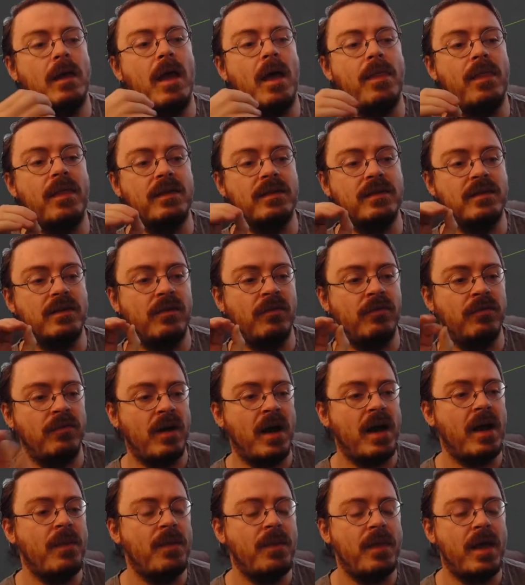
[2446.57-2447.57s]
and then
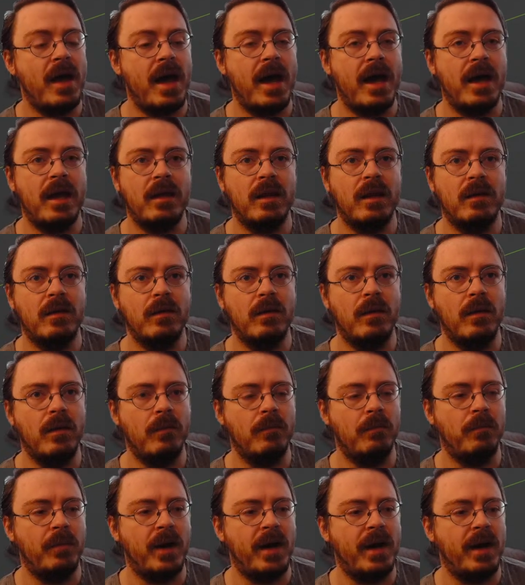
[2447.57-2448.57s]
divide that
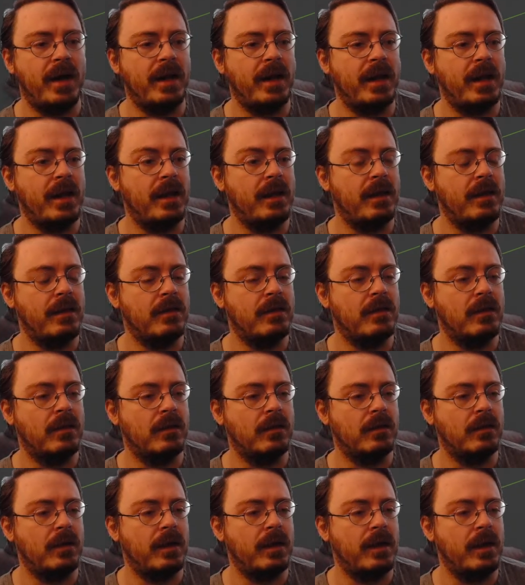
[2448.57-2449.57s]
by the
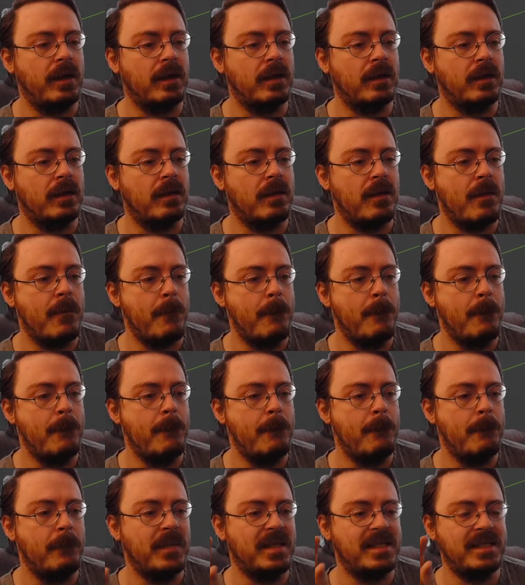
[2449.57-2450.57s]
like
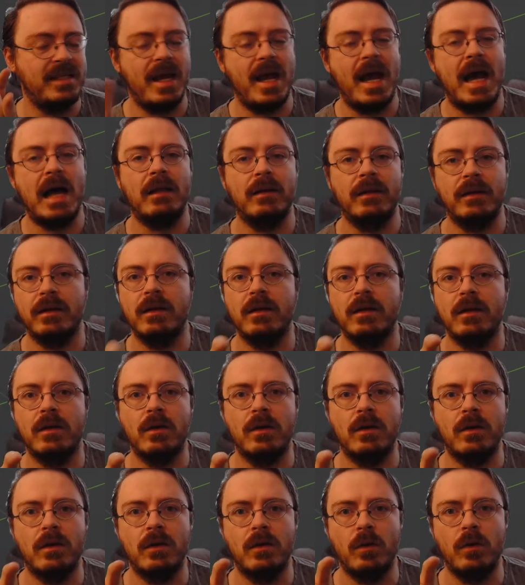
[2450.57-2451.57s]
metallic
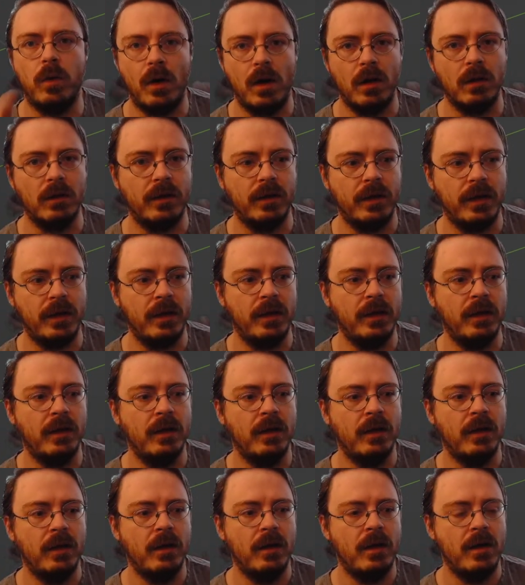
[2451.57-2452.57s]
quality
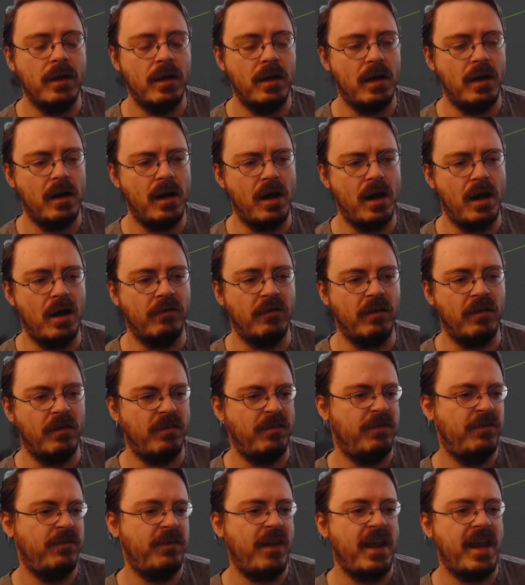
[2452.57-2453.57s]
of a
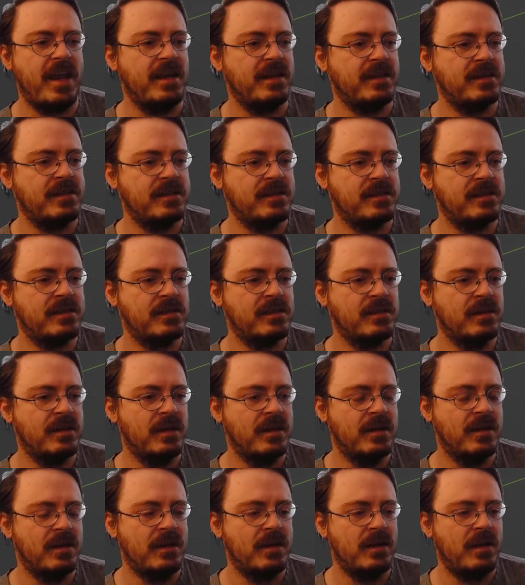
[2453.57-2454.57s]
face
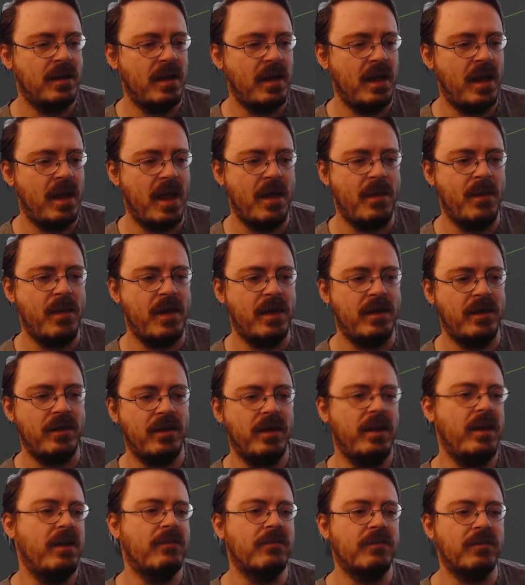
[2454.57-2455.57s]
and then
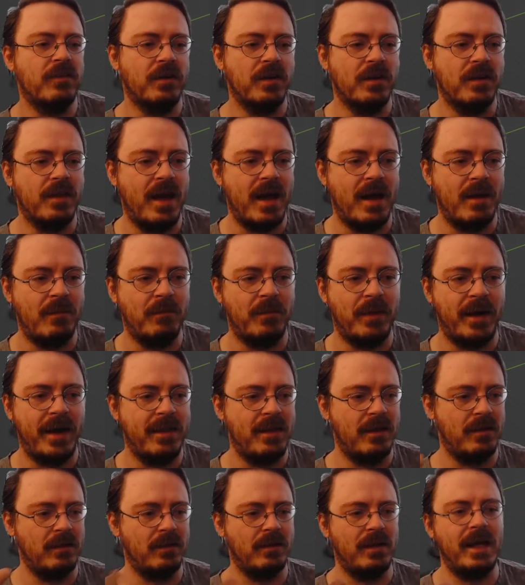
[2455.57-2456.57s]
invert that
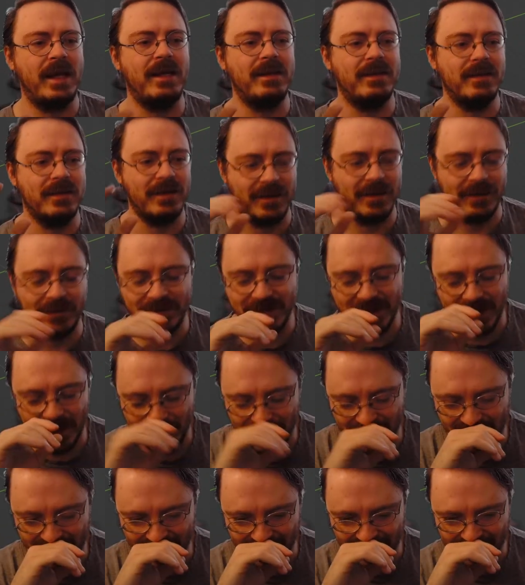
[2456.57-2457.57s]
by the light of
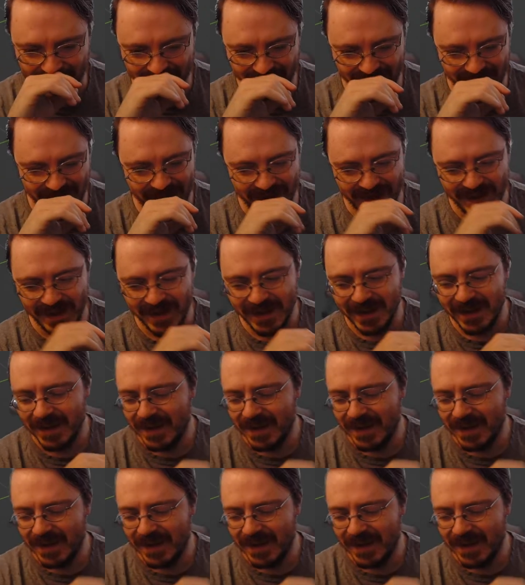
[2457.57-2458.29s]
something, right?